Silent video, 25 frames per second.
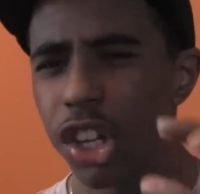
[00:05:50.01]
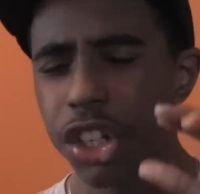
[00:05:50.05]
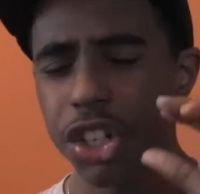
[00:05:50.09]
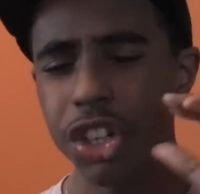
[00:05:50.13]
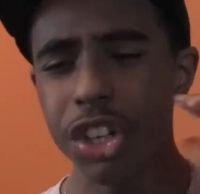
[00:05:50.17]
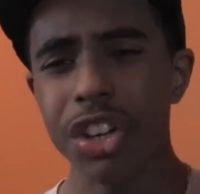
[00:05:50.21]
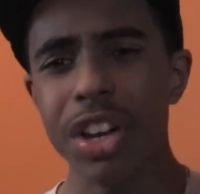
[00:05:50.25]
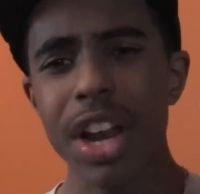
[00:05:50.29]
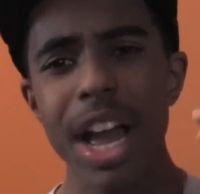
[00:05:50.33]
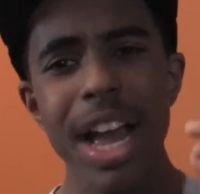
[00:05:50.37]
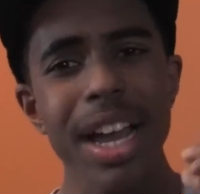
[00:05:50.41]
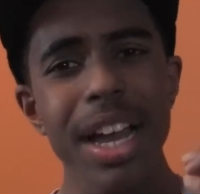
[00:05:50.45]

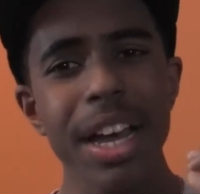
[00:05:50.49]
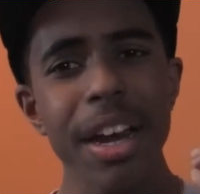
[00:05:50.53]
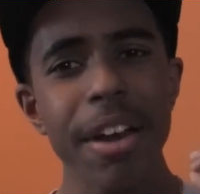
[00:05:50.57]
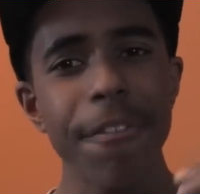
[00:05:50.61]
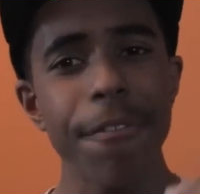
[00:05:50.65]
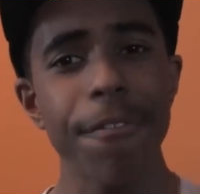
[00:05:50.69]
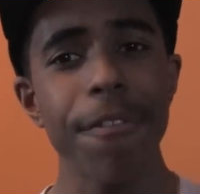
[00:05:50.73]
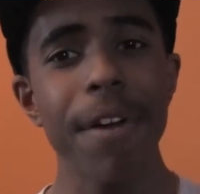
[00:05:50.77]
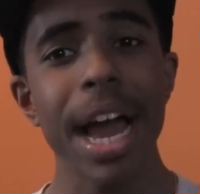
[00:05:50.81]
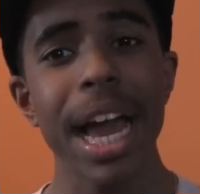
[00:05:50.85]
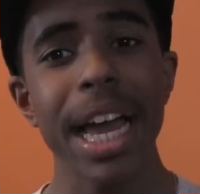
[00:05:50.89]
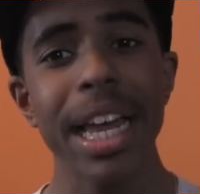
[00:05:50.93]
So you're not going
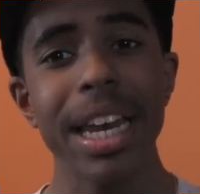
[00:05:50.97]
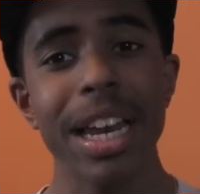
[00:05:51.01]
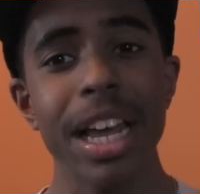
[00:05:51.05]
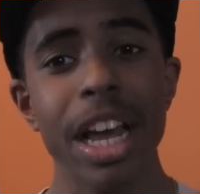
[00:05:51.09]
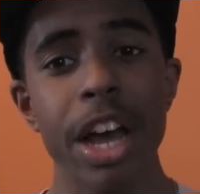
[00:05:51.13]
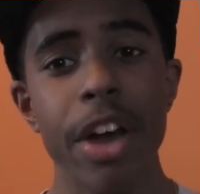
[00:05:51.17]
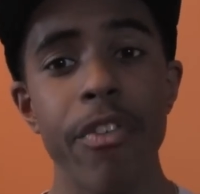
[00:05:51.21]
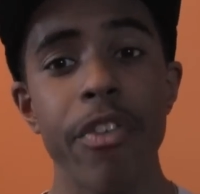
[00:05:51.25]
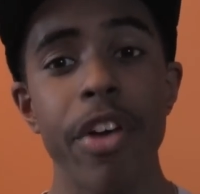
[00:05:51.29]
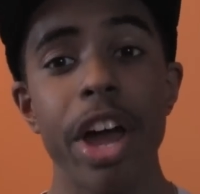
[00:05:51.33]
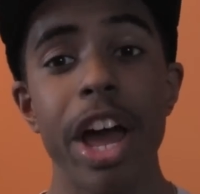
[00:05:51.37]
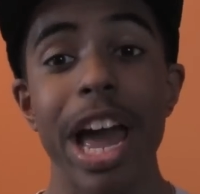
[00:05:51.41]
to find
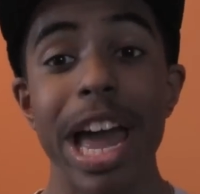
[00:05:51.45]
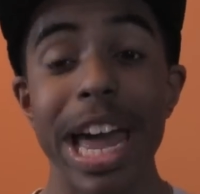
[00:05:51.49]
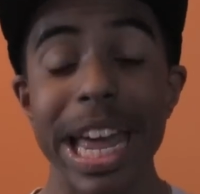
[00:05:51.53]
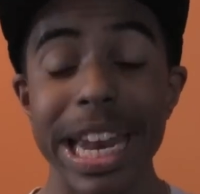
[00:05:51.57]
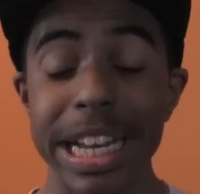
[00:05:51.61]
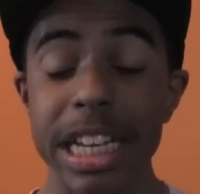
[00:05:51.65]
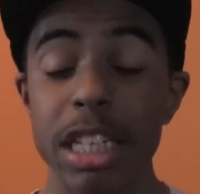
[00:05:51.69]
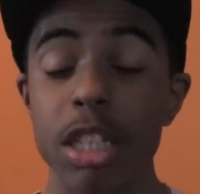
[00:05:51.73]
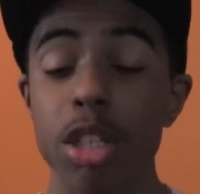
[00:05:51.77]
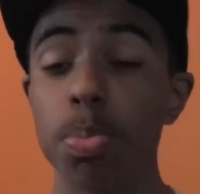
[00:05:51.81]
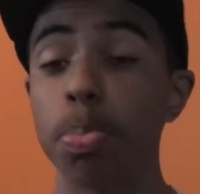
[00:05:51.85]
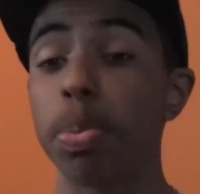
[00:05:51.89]

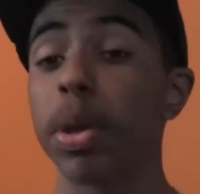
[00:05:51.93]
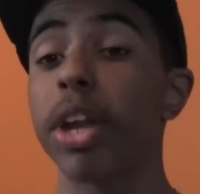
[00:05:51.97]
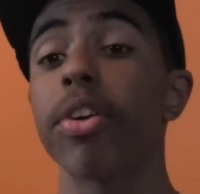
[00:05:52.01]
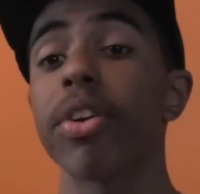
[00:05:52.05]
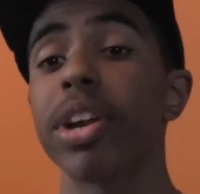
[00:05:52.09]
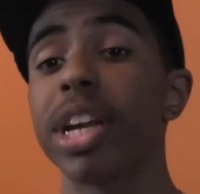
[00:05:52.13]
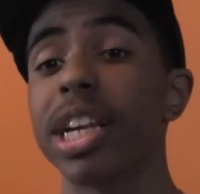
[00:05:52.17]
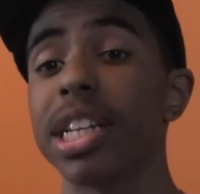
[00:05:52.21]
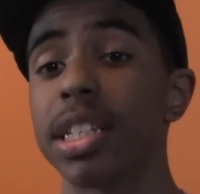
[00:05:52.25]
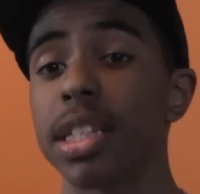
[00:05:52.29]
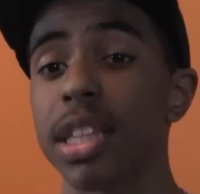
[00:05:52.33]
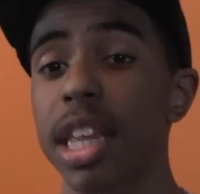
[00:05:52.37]
an
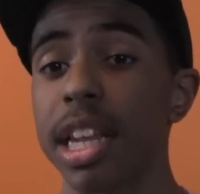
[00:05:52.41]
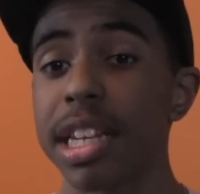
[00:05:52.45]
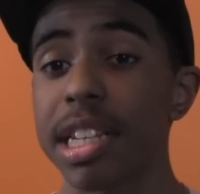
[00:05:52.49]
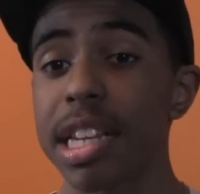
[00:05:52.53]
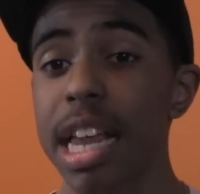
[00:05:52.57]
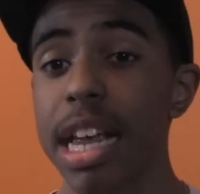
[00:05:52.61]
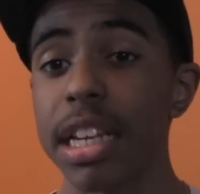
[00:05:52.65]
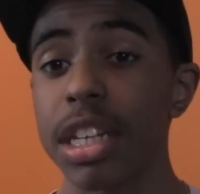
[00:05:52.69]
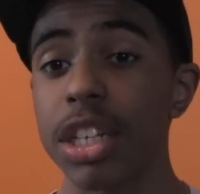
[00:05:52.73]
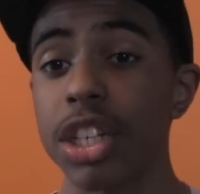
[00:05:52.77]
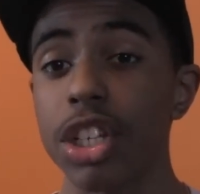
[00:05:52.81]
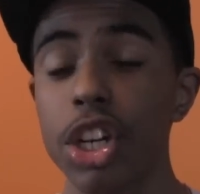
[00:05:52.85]
experience
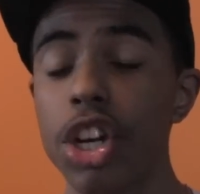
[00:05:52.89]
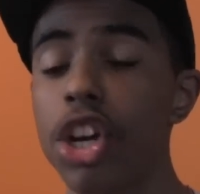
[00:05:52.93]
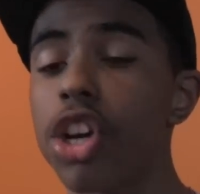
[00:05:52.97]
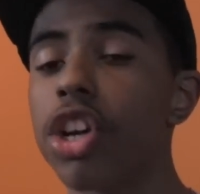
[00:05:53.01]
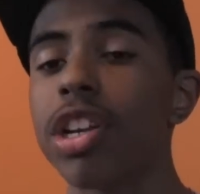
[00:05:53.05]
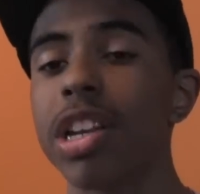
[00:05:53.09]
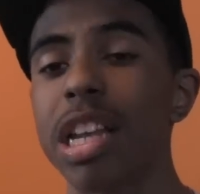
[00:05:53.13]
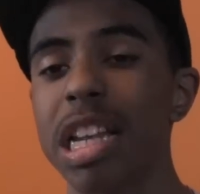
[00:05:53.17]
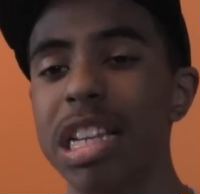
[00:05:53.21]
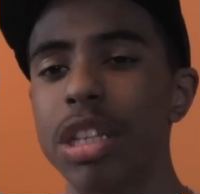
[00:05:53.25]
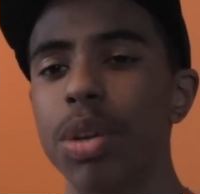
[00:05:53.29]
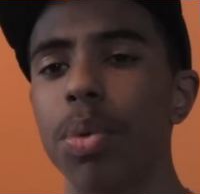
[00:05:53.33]
that's as
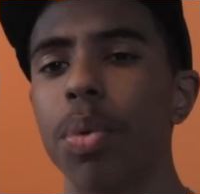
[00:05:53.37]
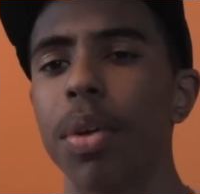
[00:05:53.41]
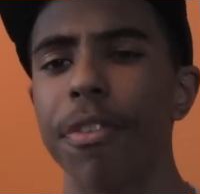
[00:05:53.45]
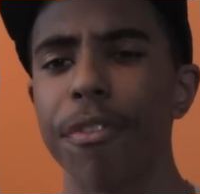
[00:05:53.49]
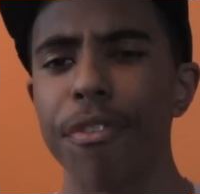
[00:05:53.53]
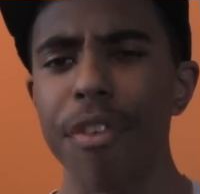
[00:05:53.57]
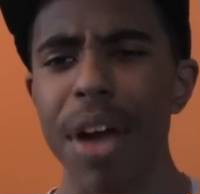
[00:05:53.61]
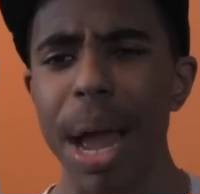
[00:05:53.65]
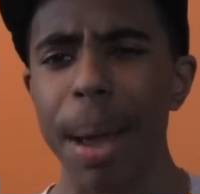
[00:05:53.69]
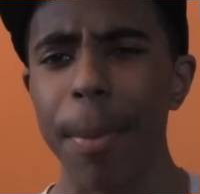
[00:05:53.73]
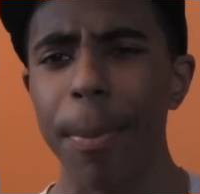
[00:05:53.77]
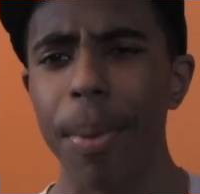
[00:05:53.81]
good as you would
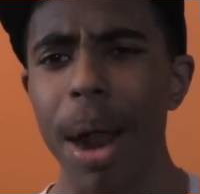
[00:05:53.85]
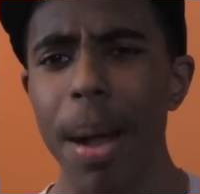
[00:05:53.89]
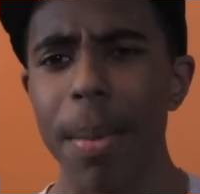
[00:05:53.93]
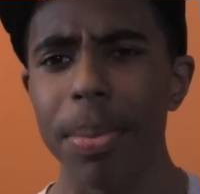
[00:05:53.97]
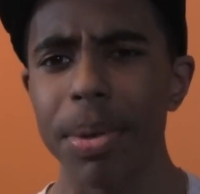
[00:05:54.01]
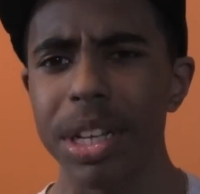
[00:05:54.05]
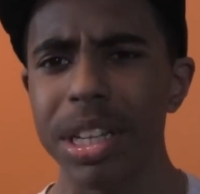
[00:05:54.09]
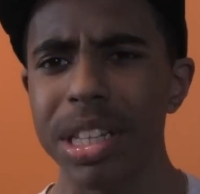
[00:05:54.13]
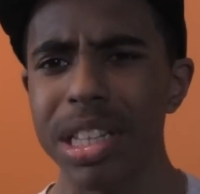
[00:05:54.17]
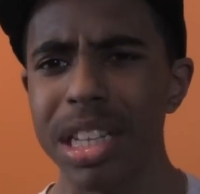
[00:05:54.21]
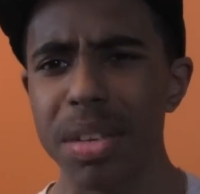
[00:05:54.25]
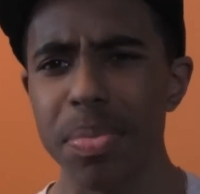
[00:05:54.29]
find
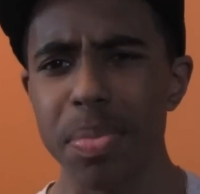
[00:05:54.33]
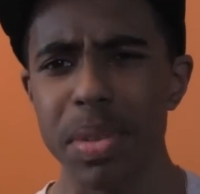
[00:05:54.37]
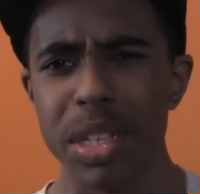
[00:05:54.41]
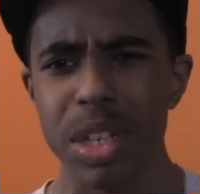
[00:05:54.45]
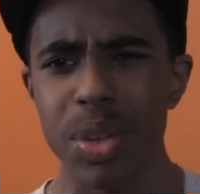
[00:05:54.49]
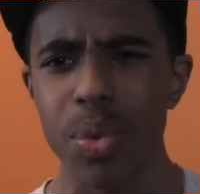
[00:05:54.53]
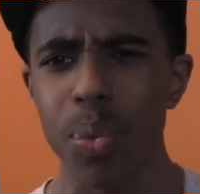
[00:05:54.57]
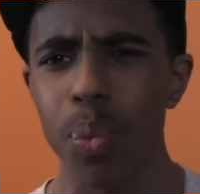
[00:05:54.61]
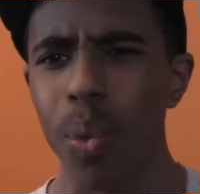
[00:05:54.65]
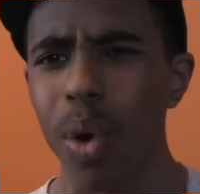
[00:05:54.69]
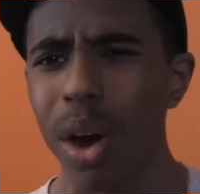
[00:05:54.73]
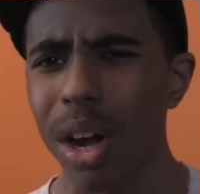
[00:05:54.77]
probably in
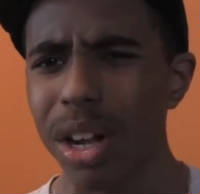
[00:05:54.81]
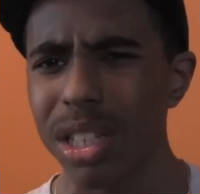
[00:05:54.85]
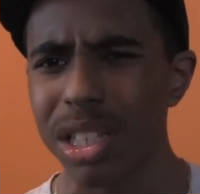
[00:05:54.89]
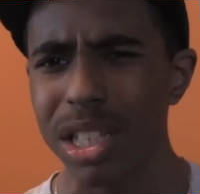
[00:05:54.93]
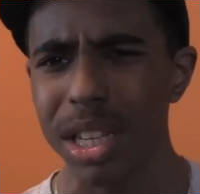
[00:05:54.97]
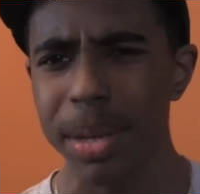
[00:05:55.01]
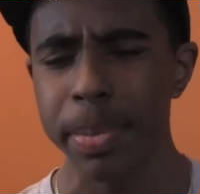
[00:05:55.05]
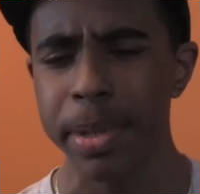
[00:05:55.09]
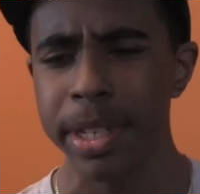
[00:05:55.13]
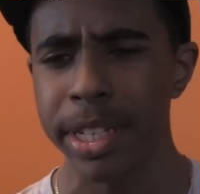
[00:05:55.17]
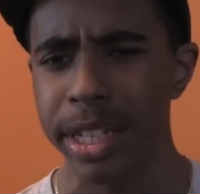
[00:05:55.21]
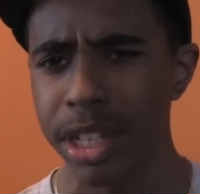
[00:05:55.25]
DBZ 1,
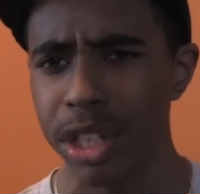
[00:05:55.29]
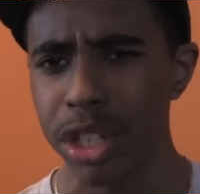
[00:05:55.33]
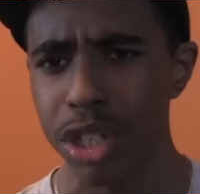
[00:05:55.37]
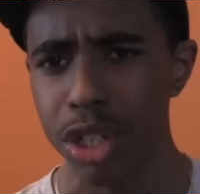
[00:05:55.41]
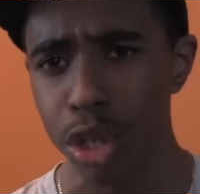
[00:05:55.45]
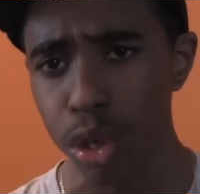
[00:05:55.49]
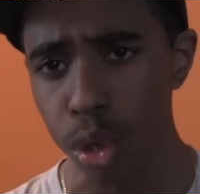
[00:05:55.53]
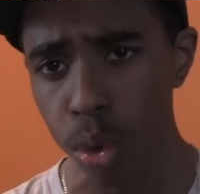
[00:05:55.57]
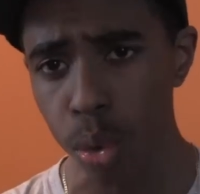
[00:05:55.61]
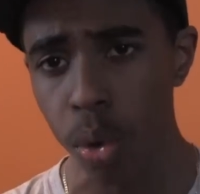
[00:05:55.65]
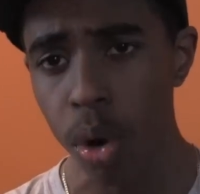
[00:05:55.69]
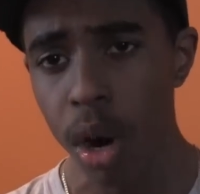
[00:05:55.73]
DBZ
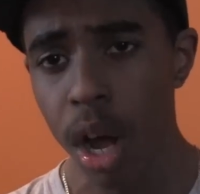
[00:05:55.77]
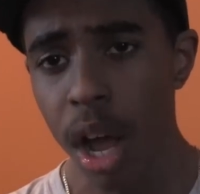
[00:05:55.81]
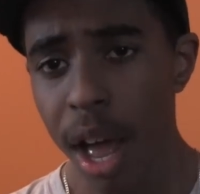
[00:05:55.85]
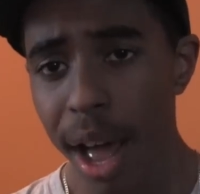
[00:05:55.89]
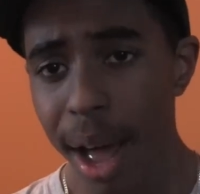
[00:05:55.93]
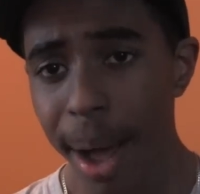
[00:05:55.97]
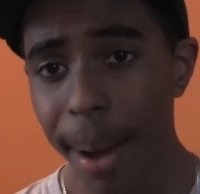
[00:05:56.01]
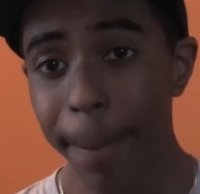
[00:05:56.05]
2,